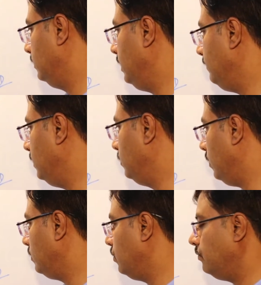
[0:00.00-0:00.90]
They will
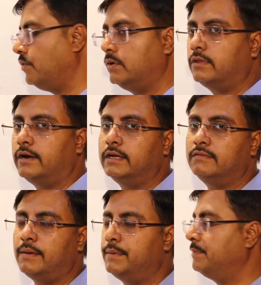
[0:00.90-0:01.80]
not go for
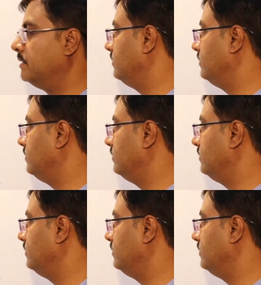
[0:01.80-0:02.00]
37%.